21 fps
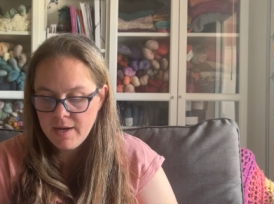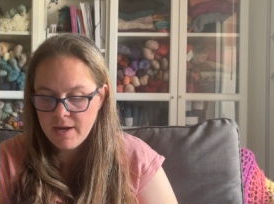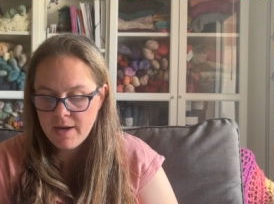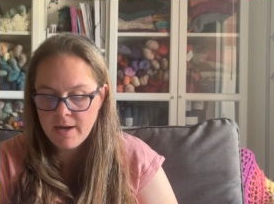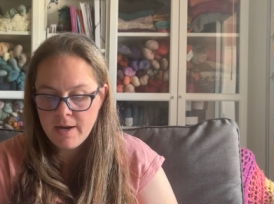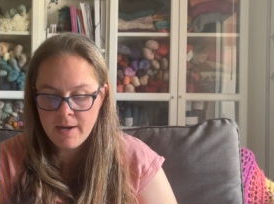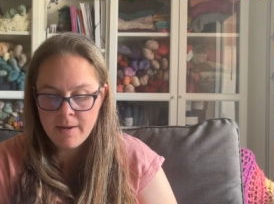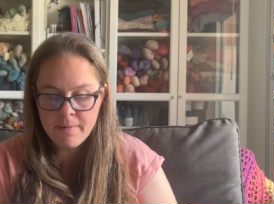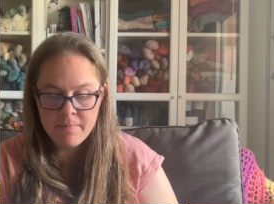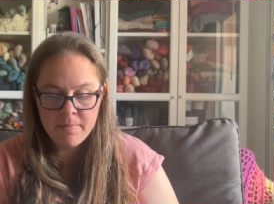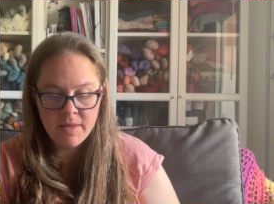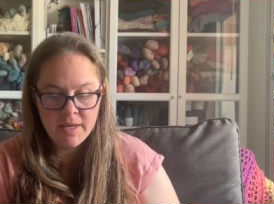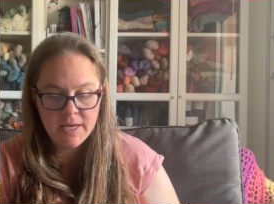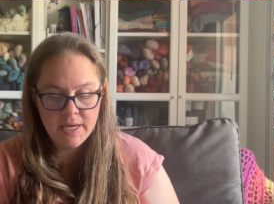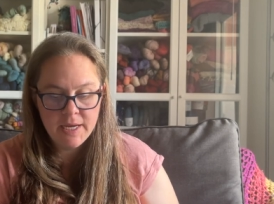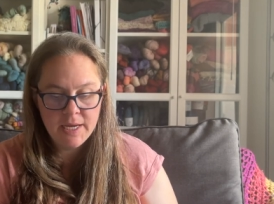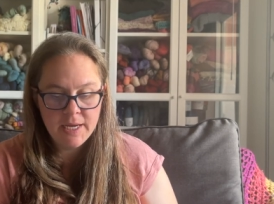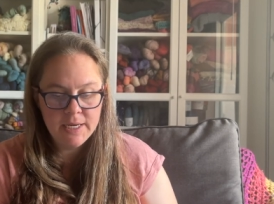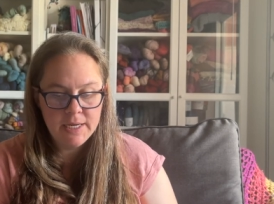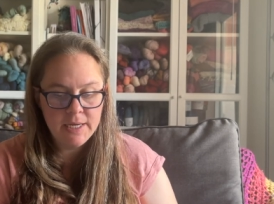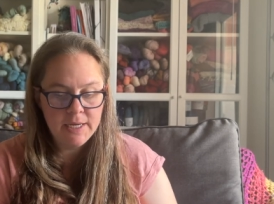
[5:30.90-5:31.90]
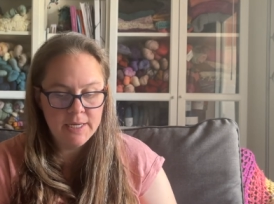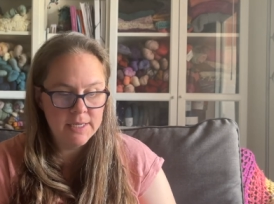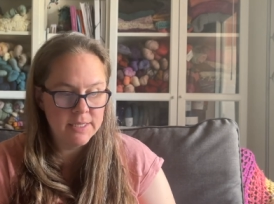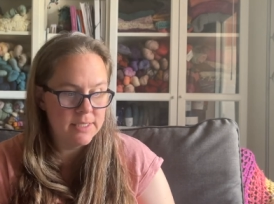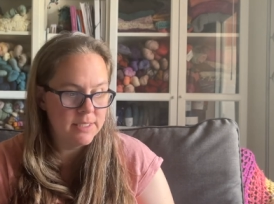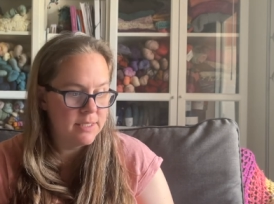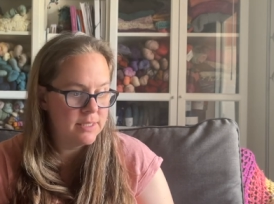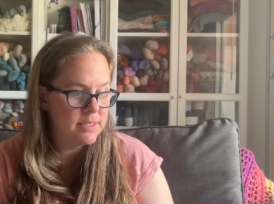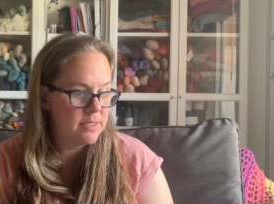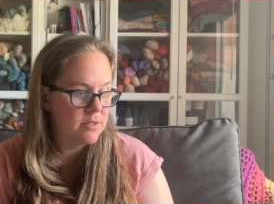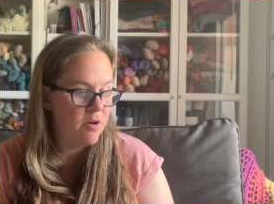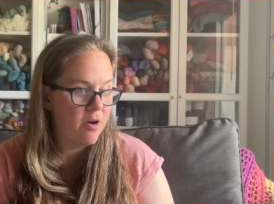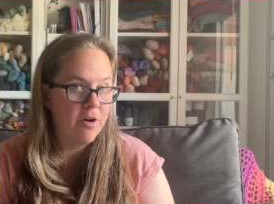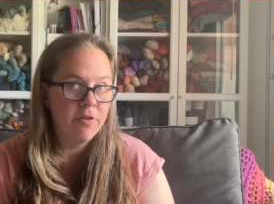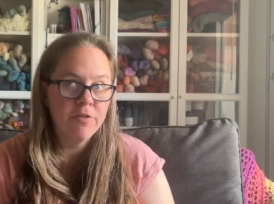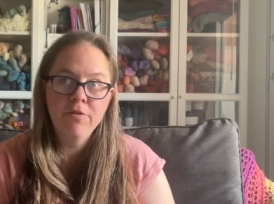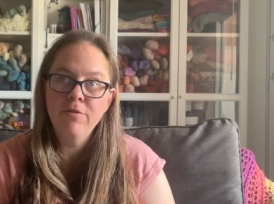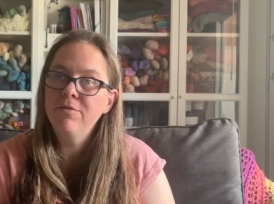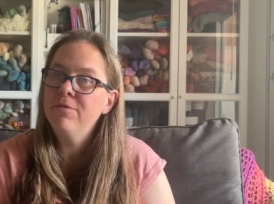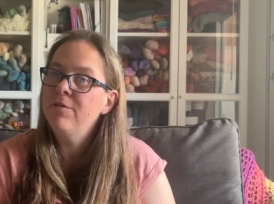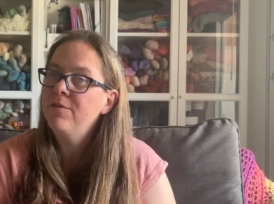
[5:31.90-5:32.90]
Um, it is called
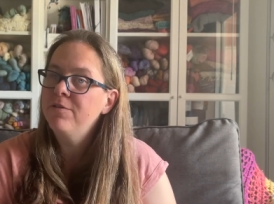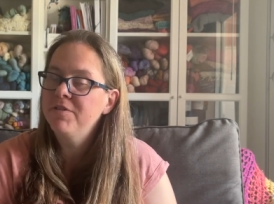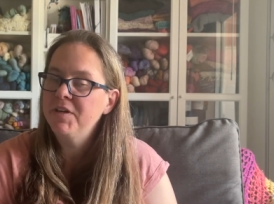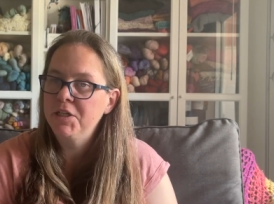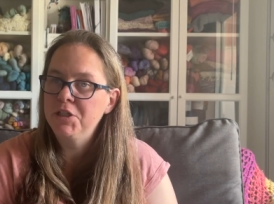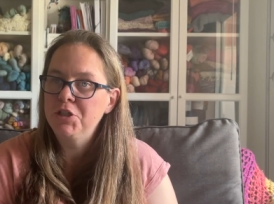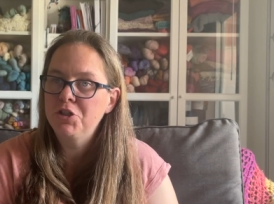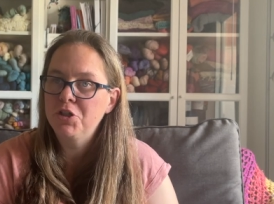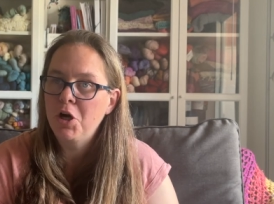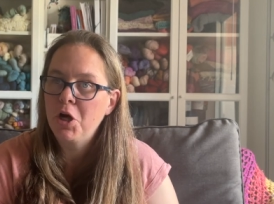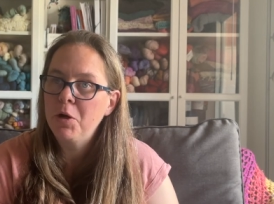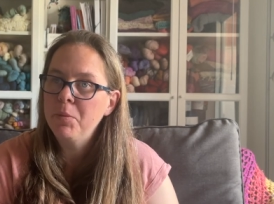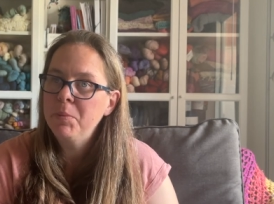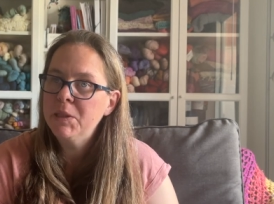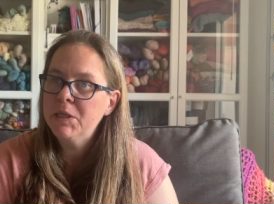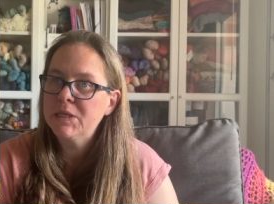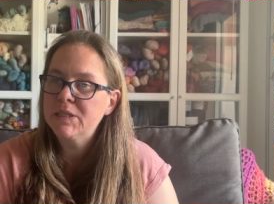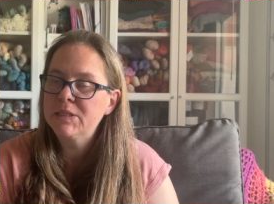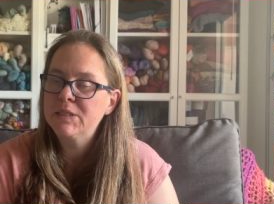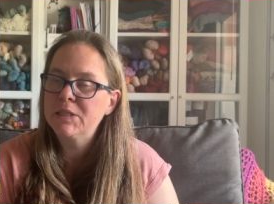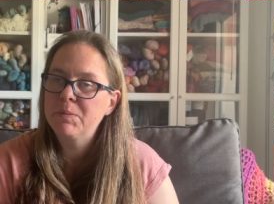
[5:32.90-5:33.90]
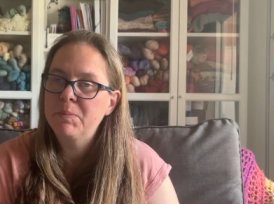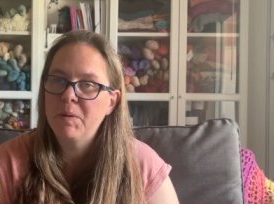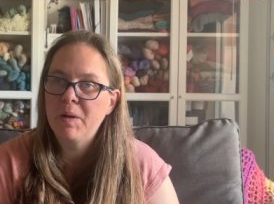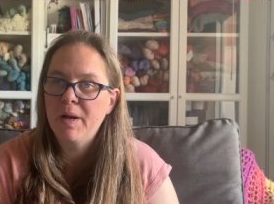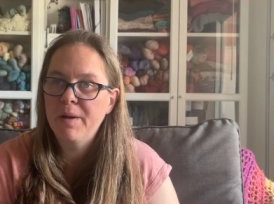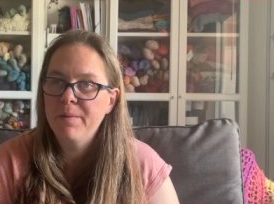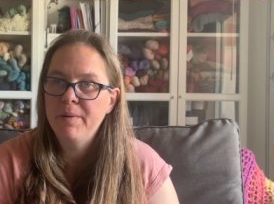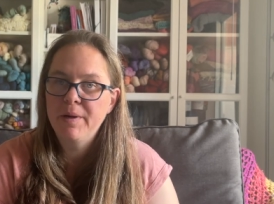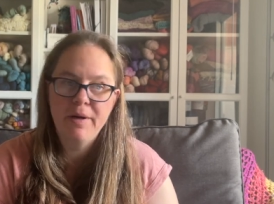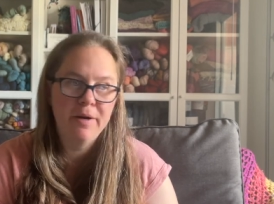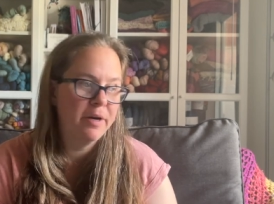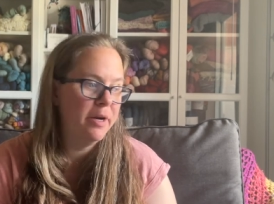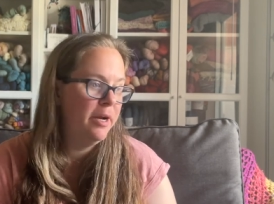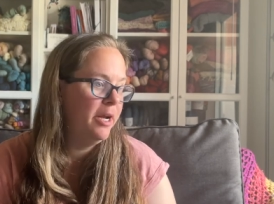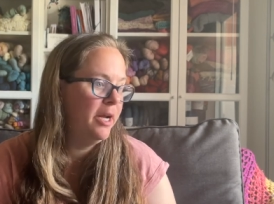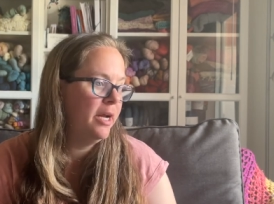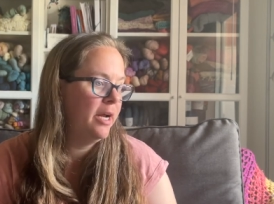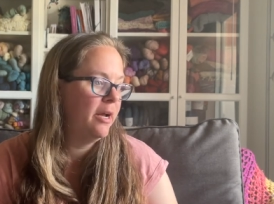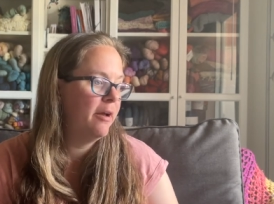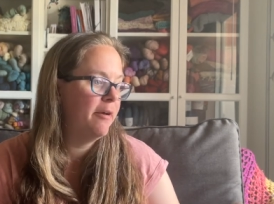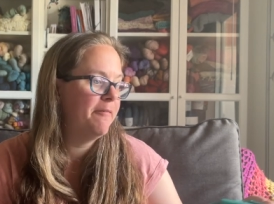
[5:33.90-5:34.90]
the Full Fade Shawl because the
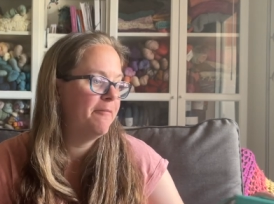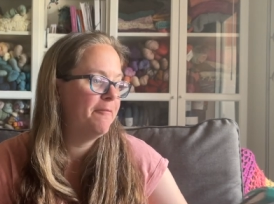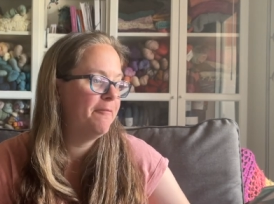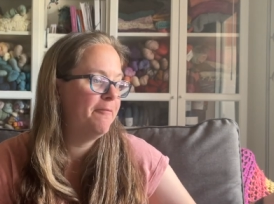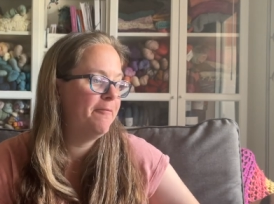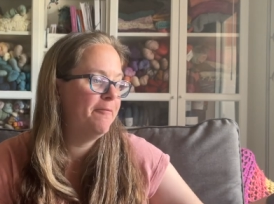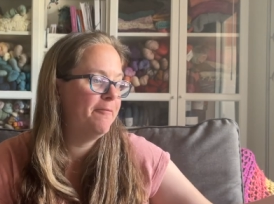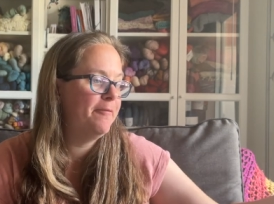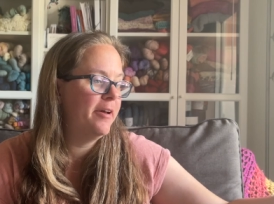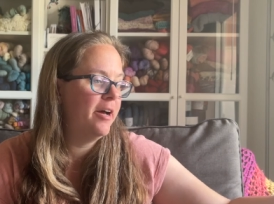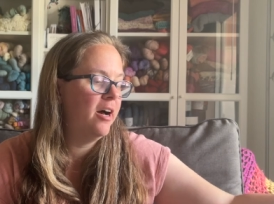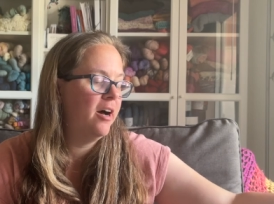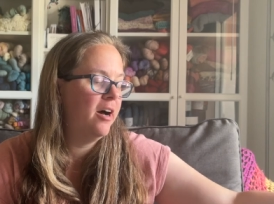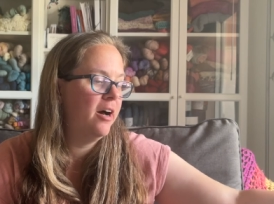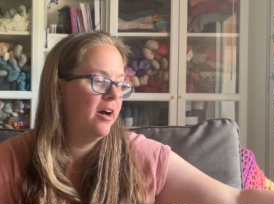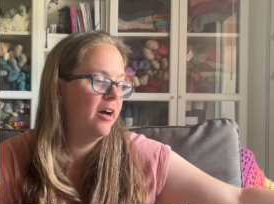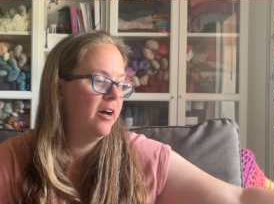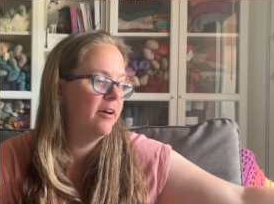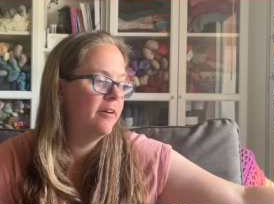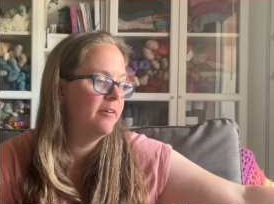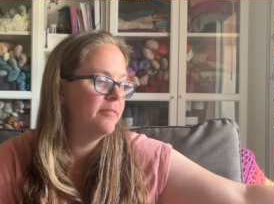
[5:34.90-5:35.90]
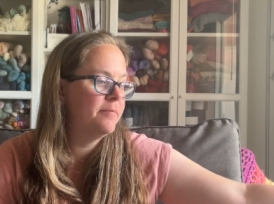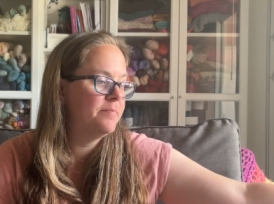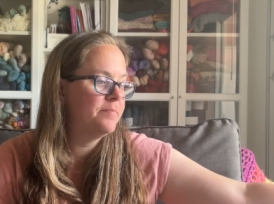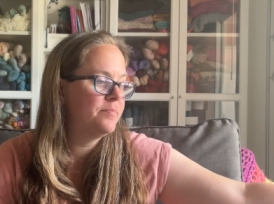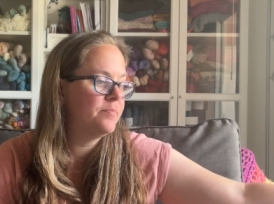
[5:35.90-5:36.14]
primary, uh,